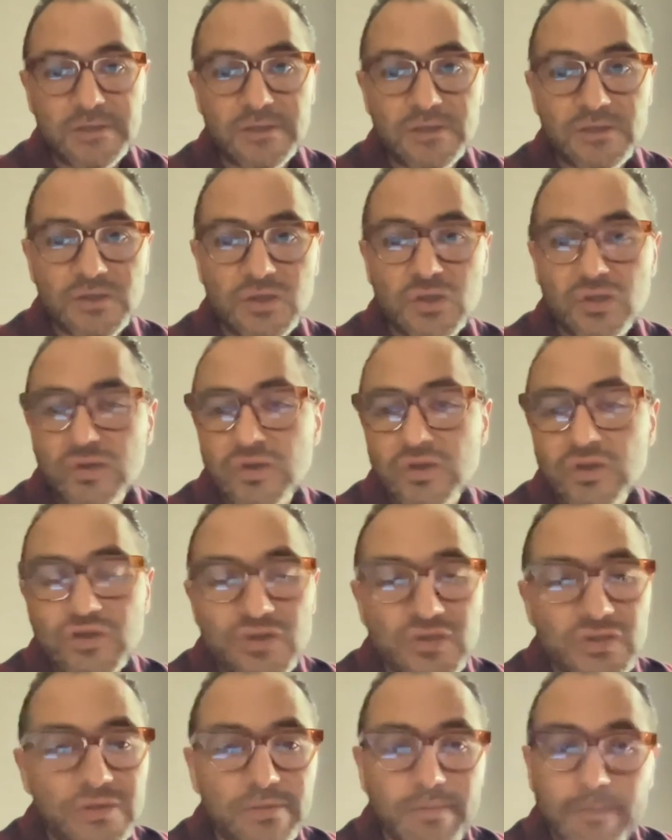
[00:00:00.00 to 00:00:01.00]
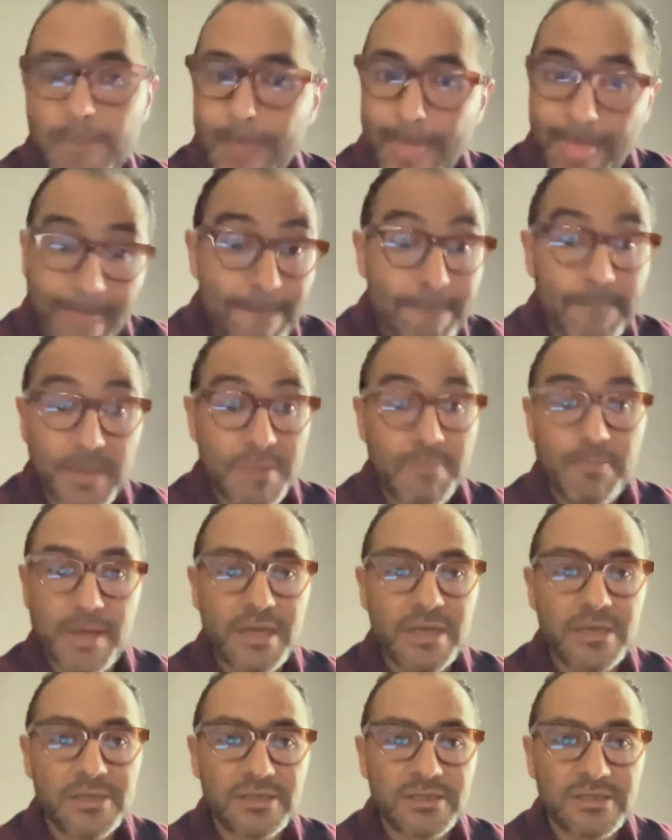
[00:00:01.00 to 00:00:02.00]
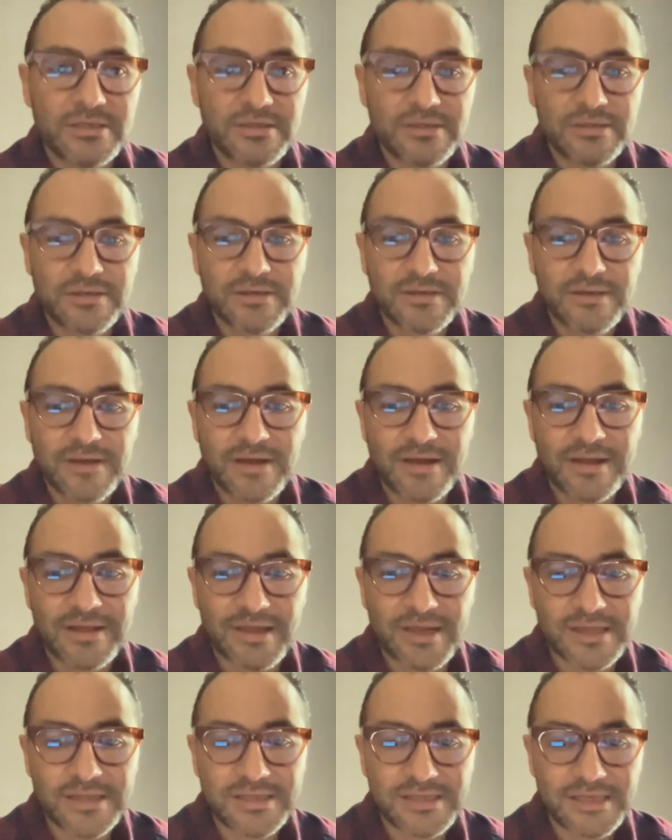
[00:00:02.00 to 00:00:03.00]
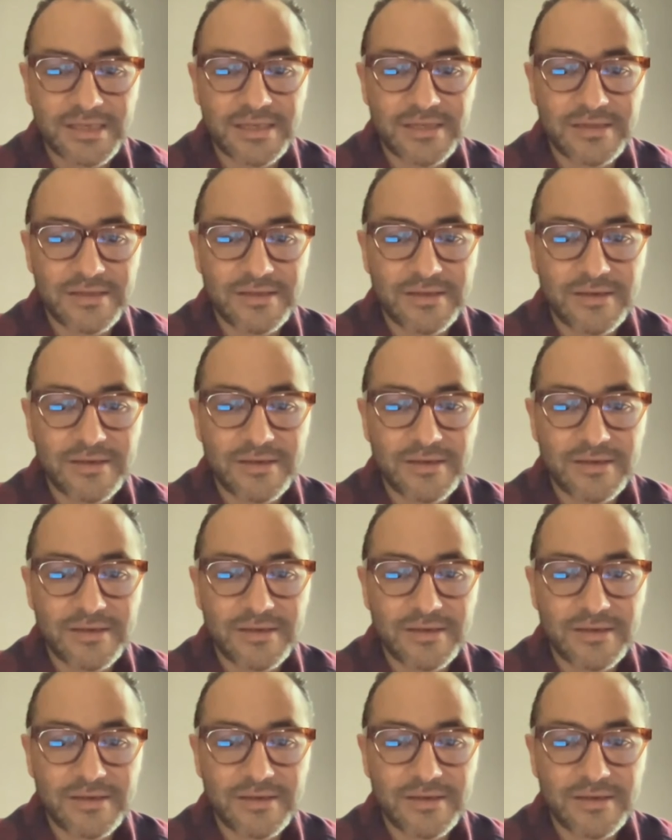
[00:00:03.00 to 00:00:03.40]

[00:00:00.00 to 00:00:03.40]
So just be patient, and that's it.